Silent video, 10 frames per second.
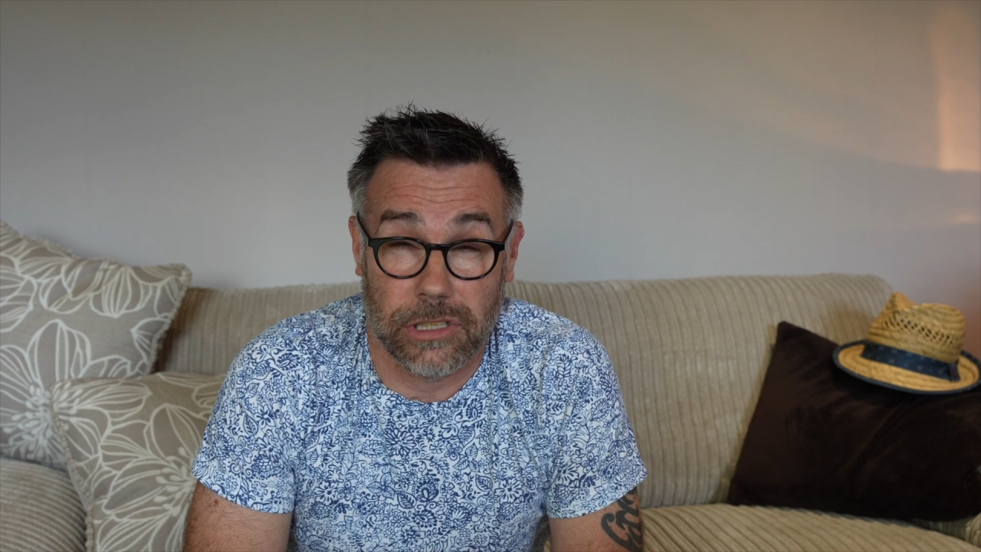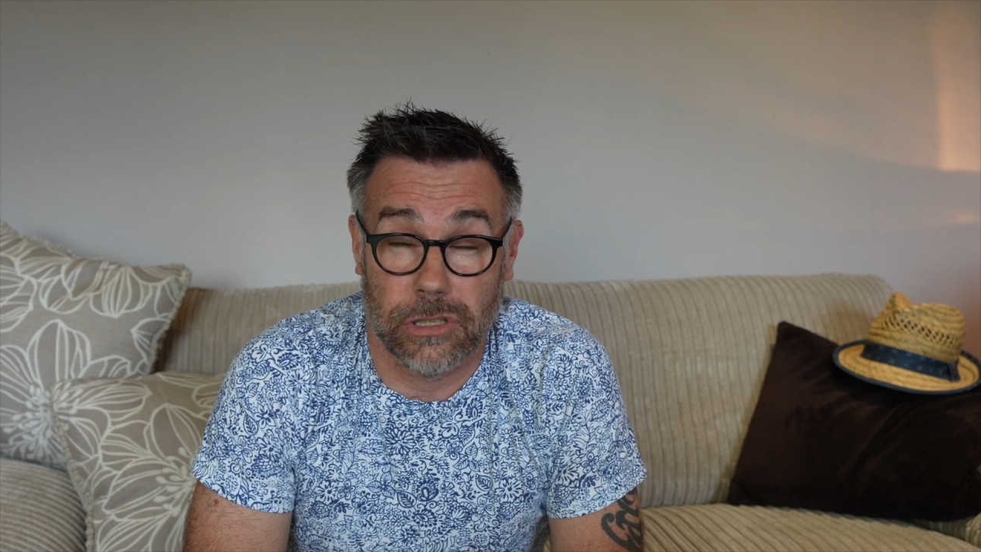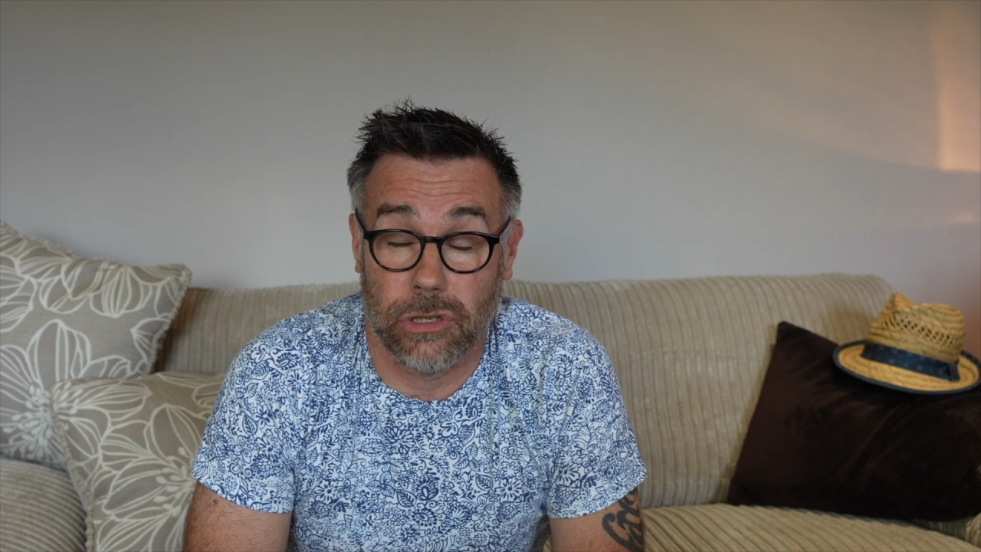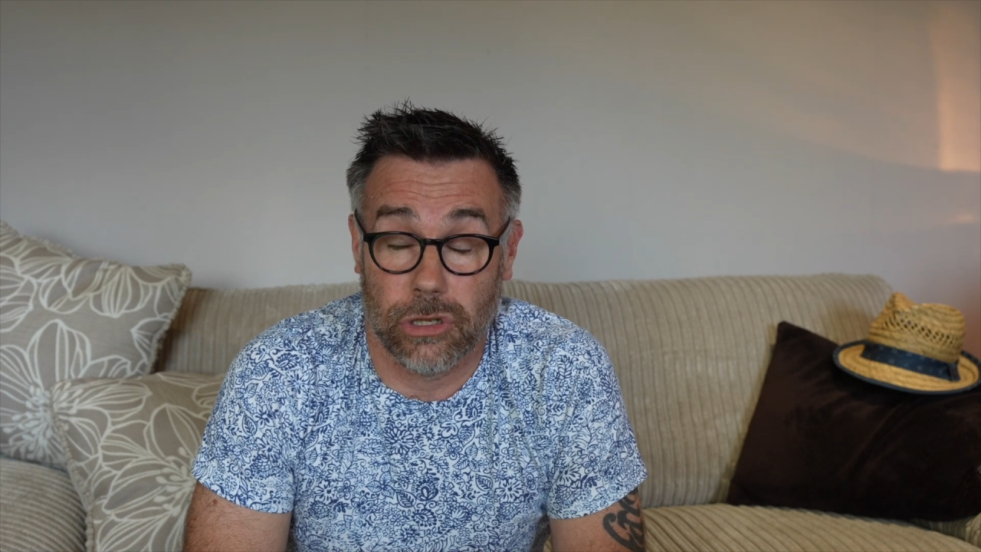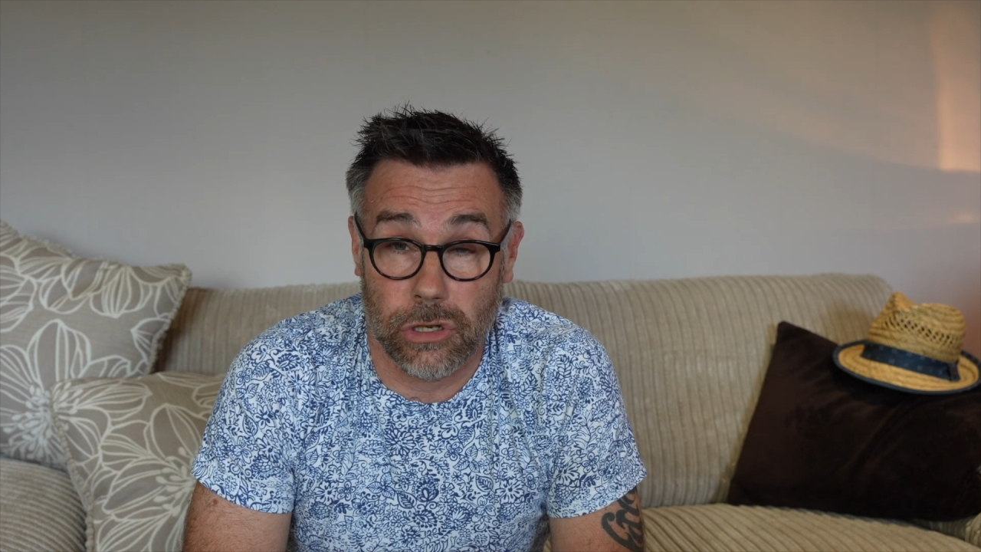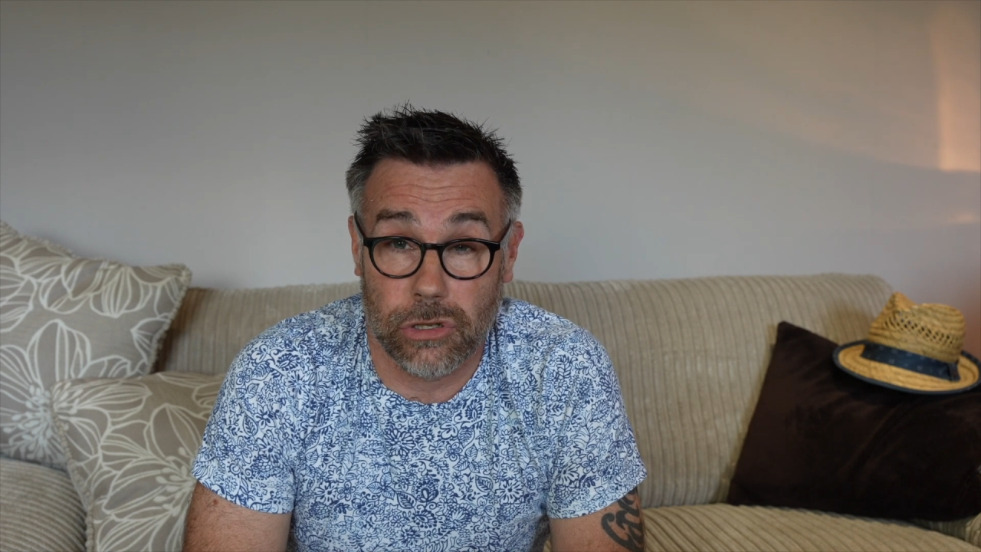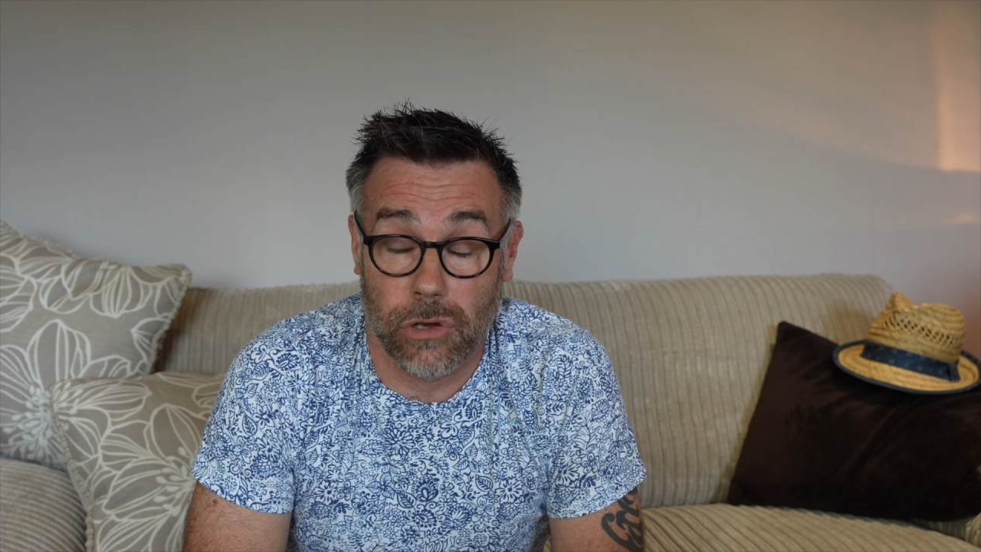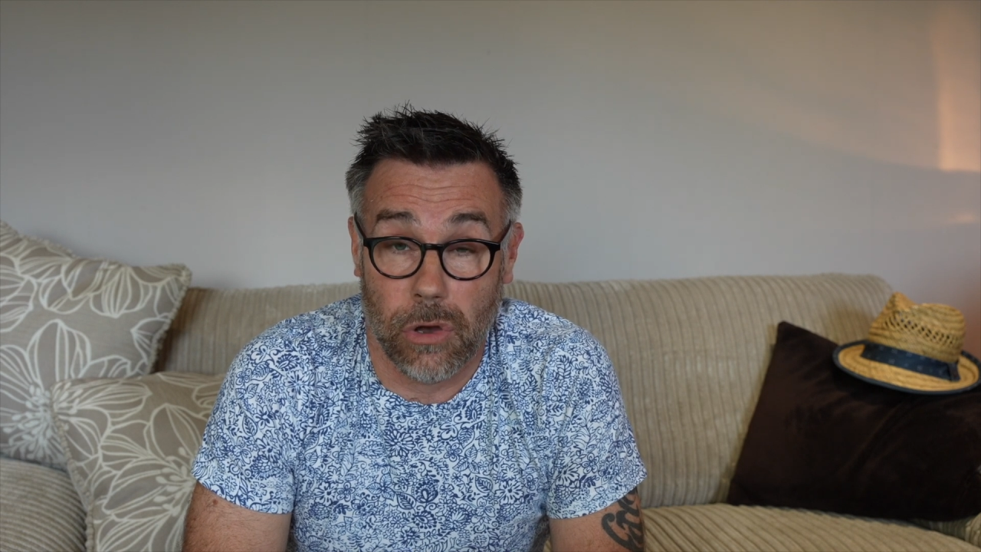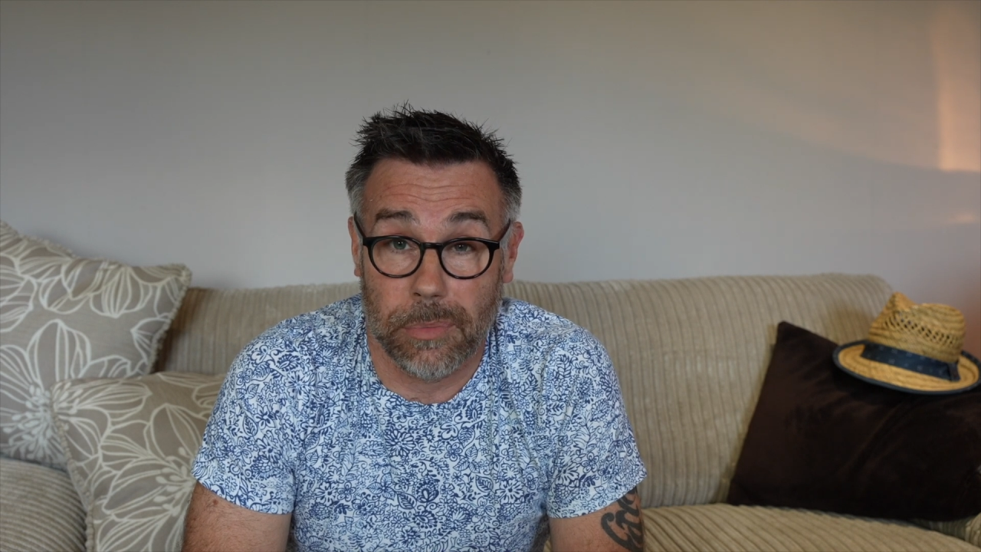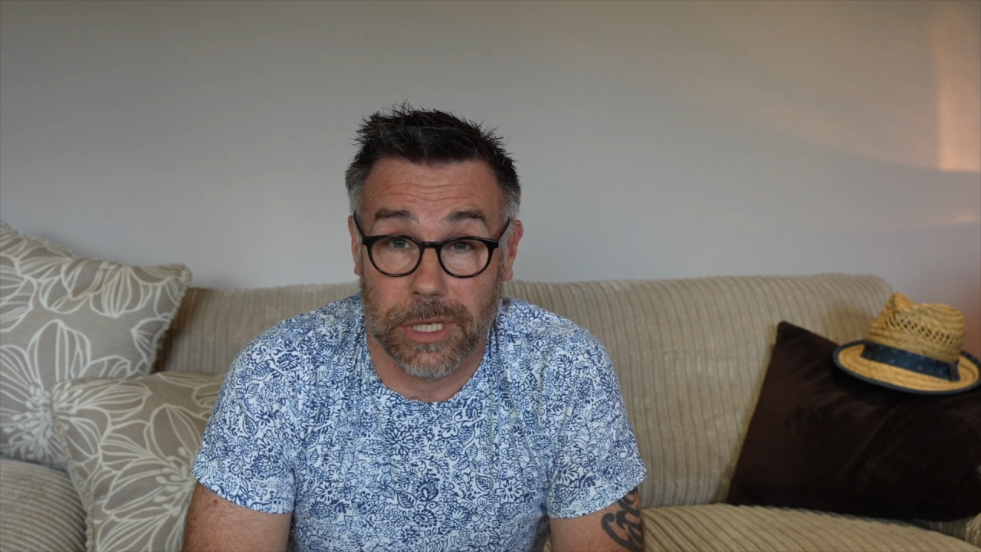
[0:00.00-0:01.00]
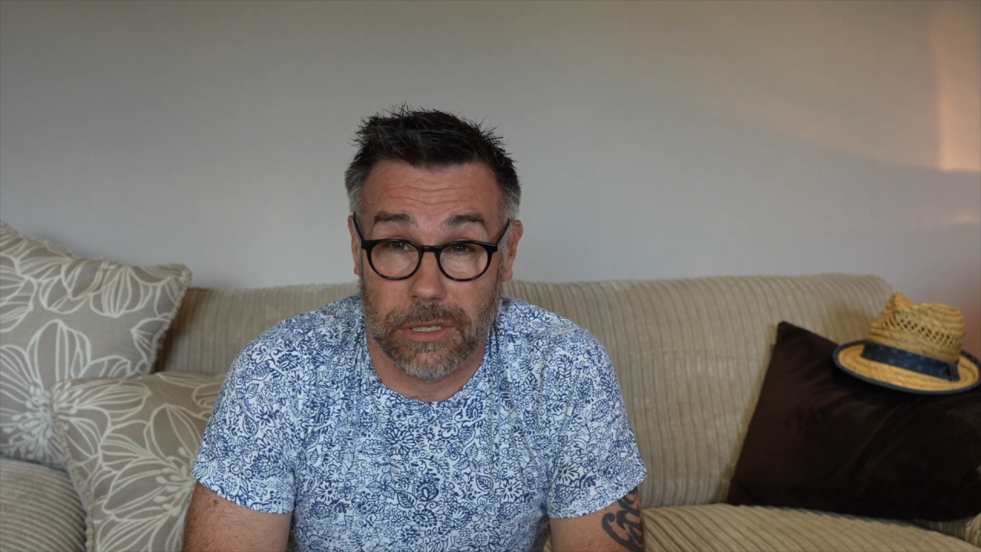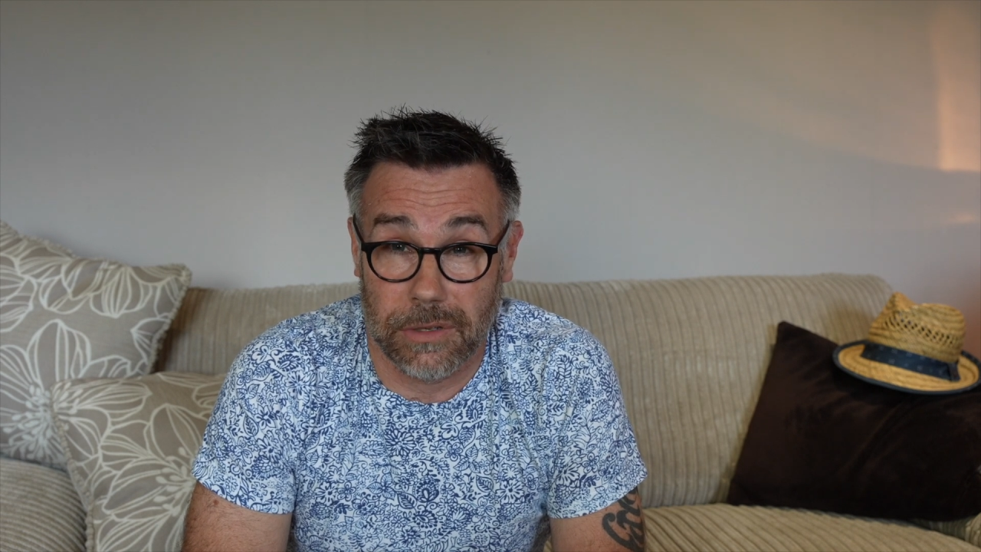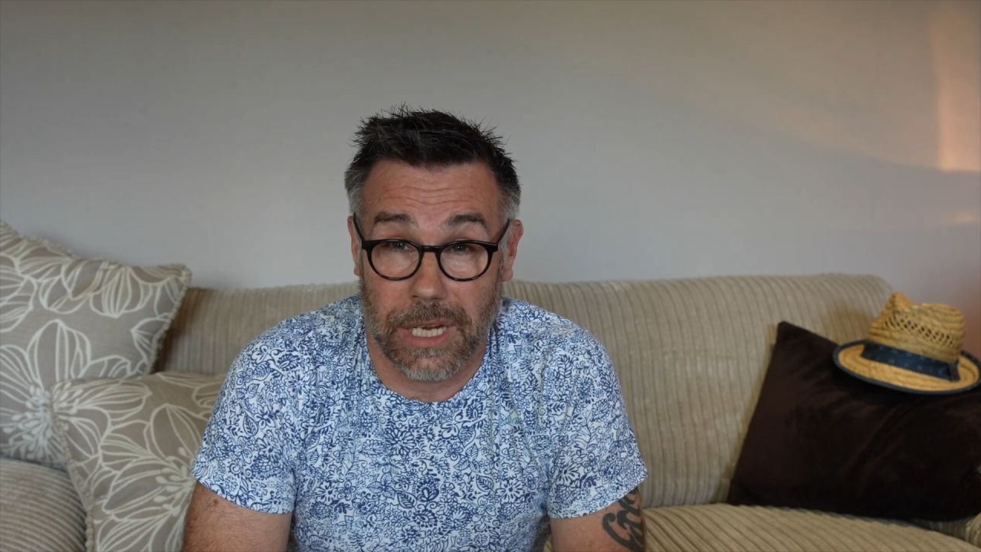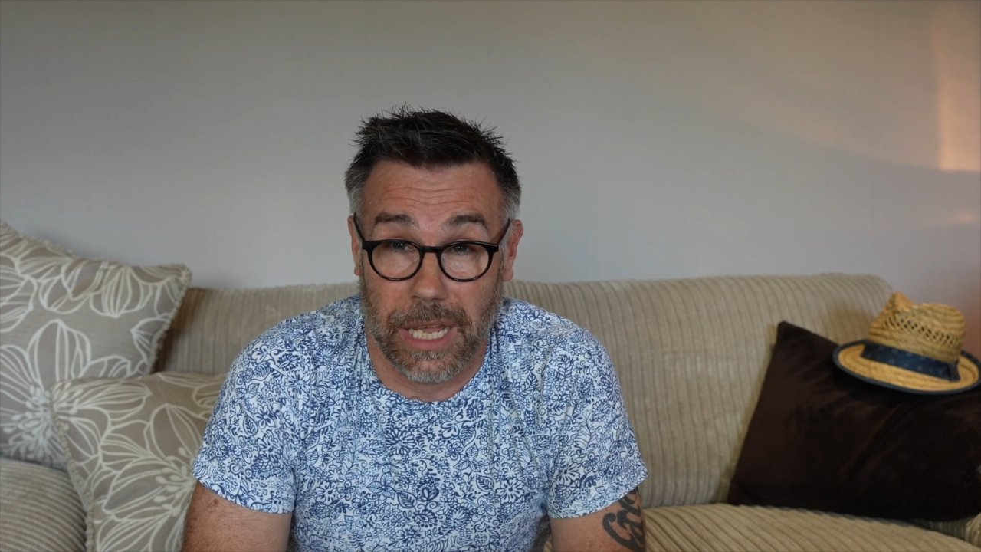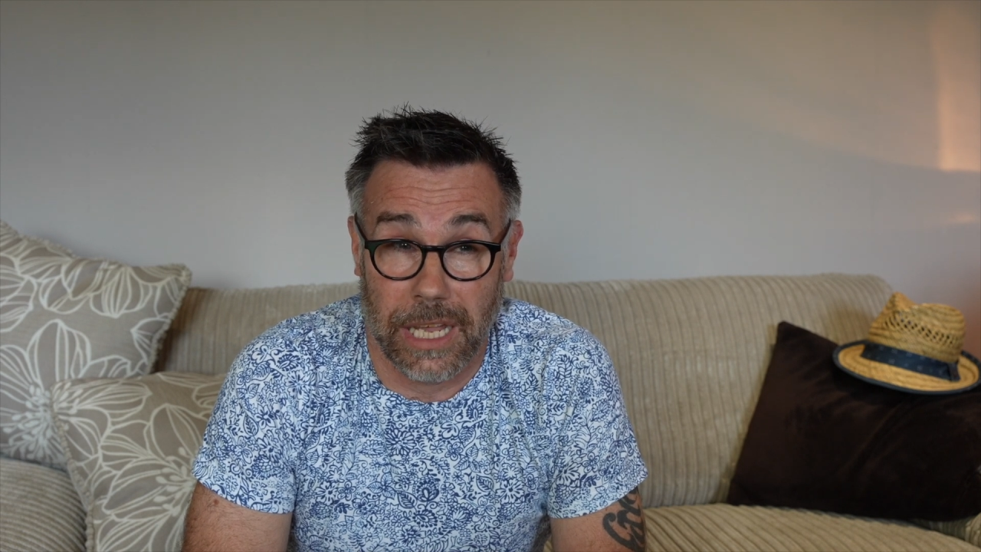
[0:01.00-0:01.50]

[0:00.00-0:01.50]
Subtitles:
You should not be doing it.